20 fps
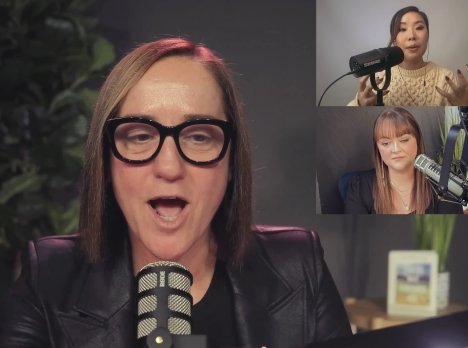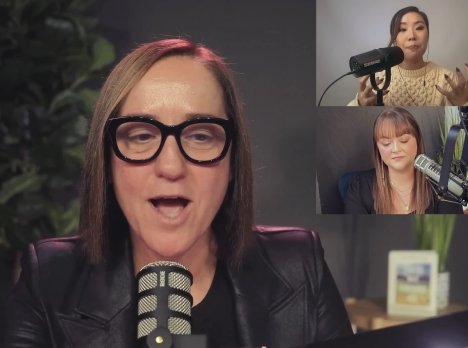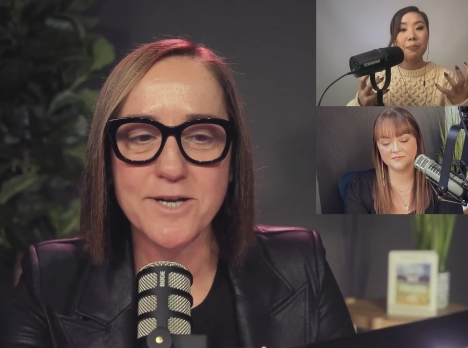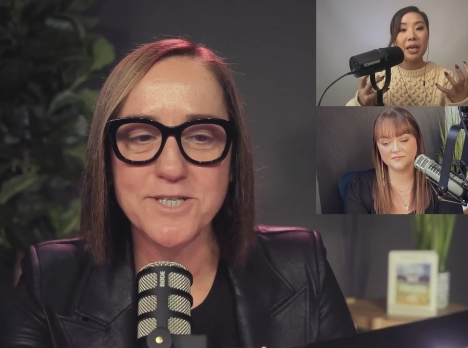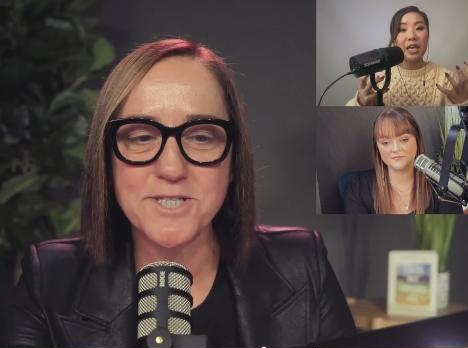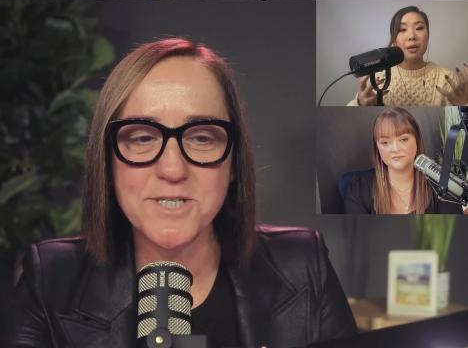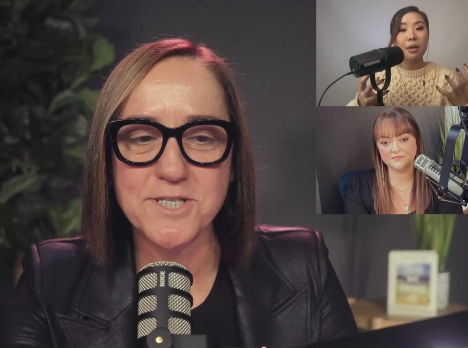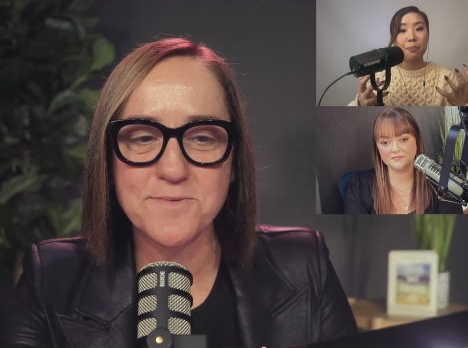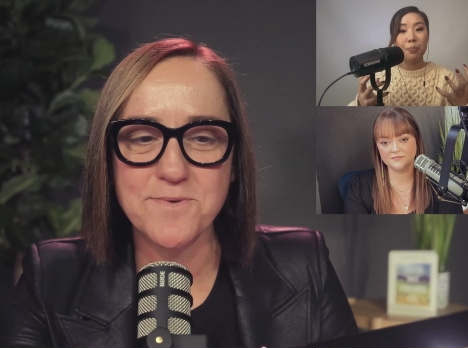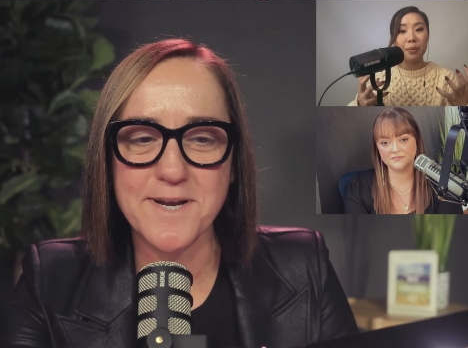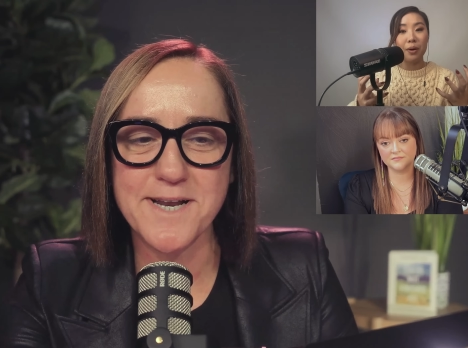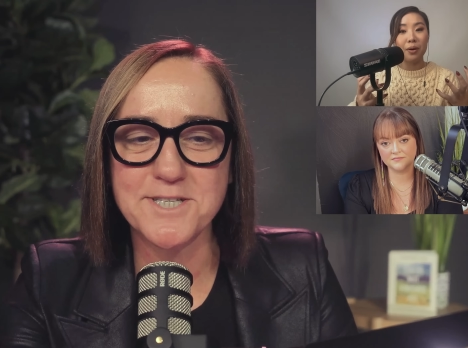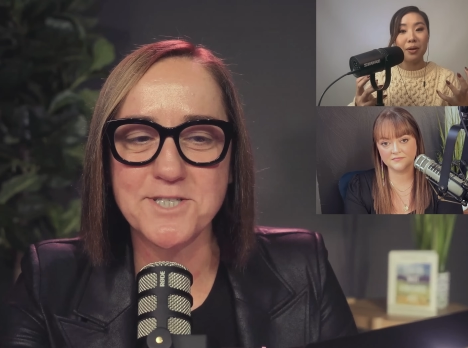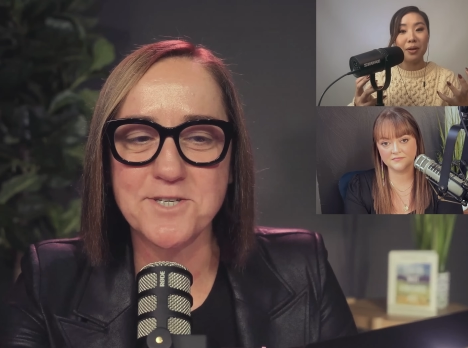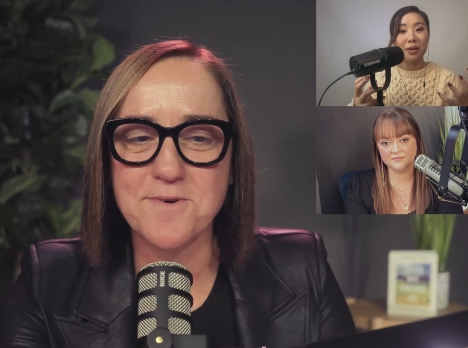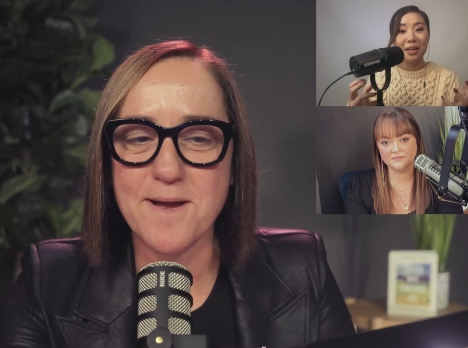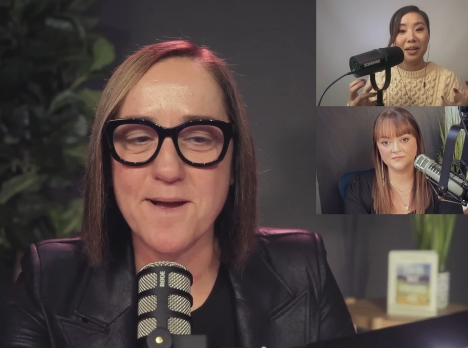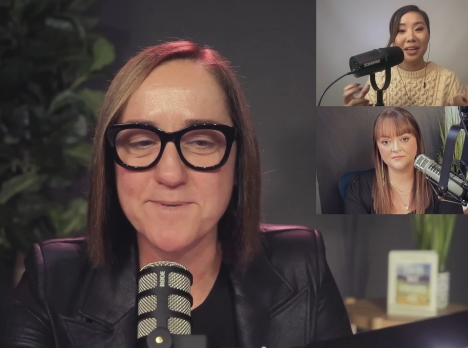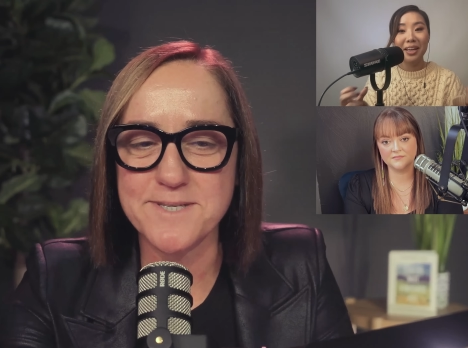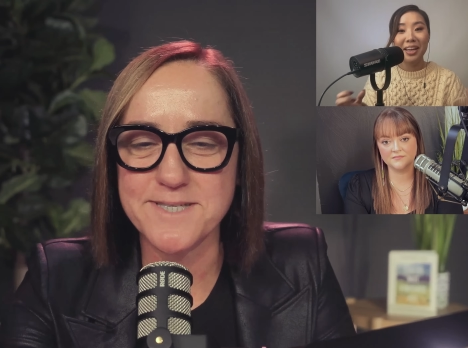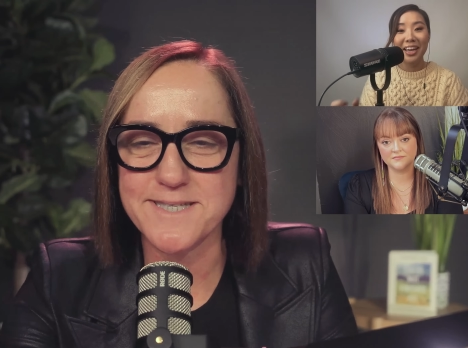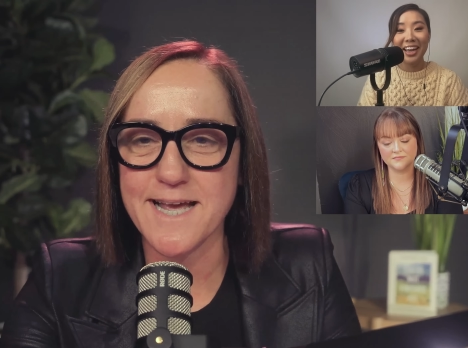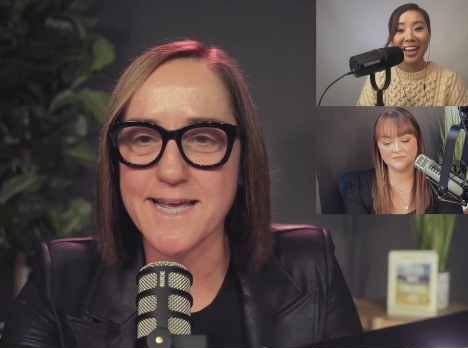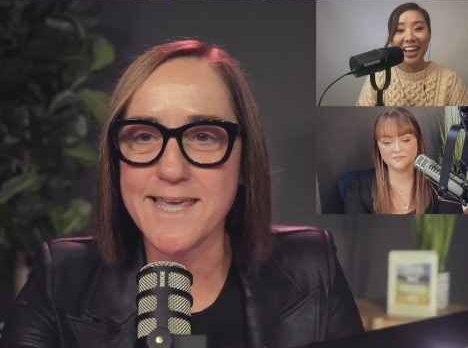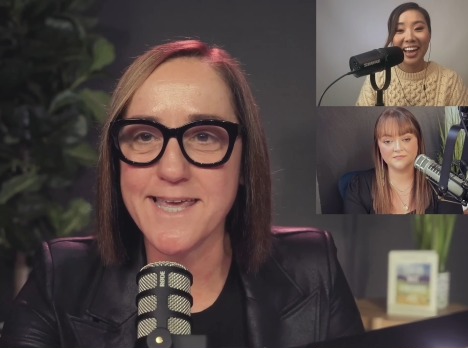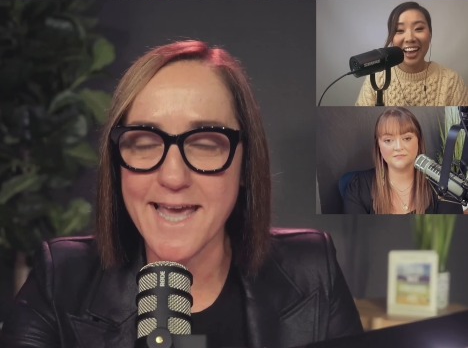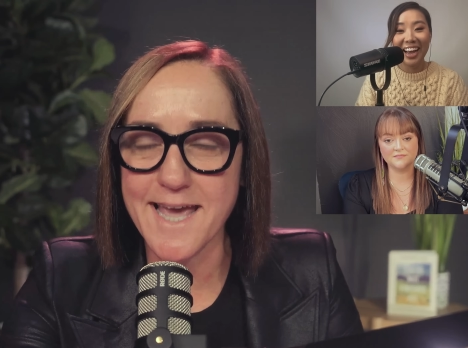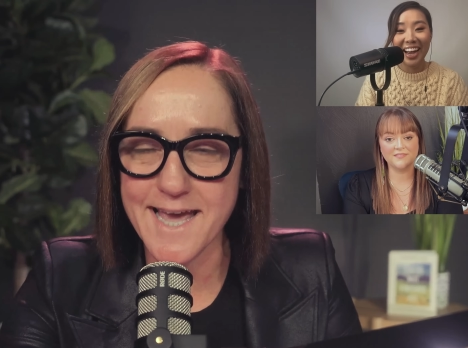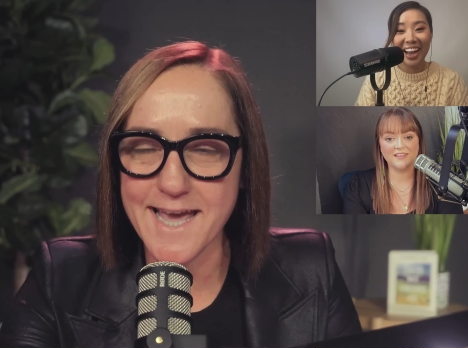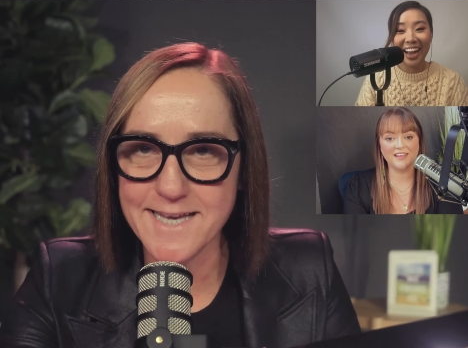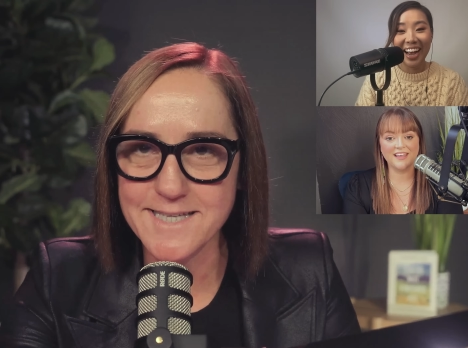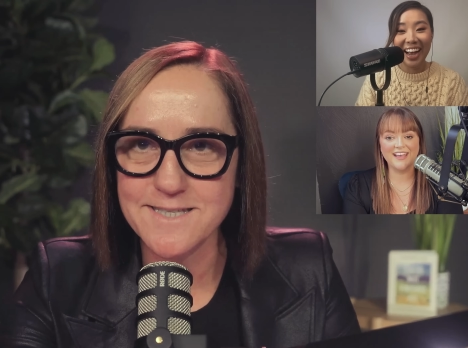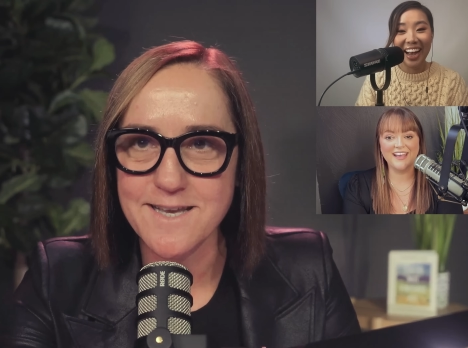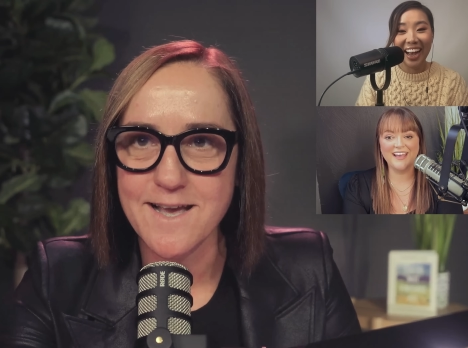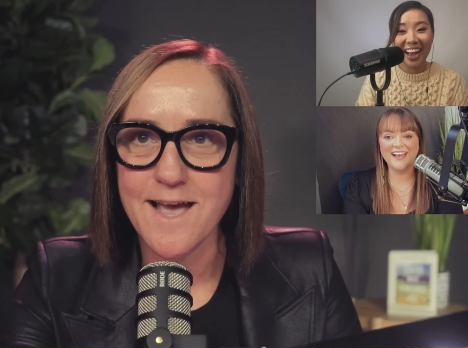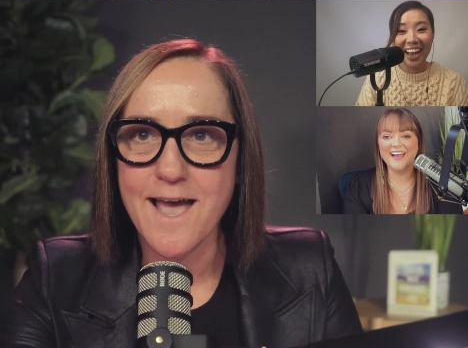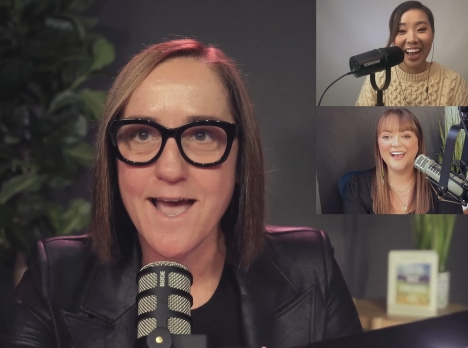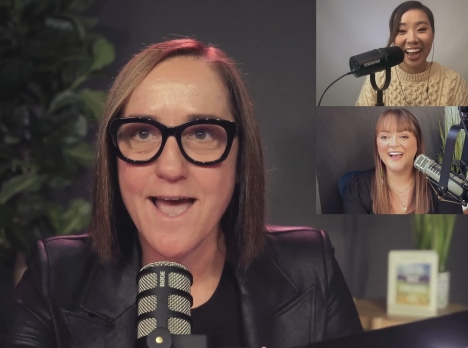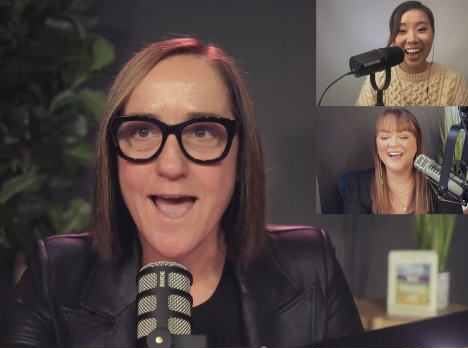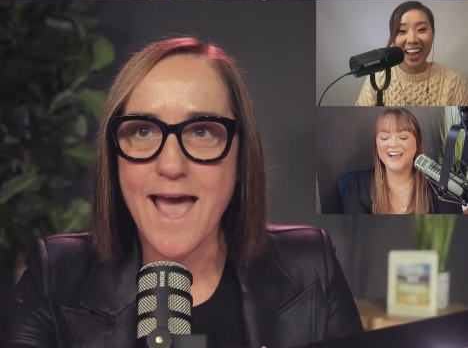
Speaker 1: people. I just want to interrupt and say yes.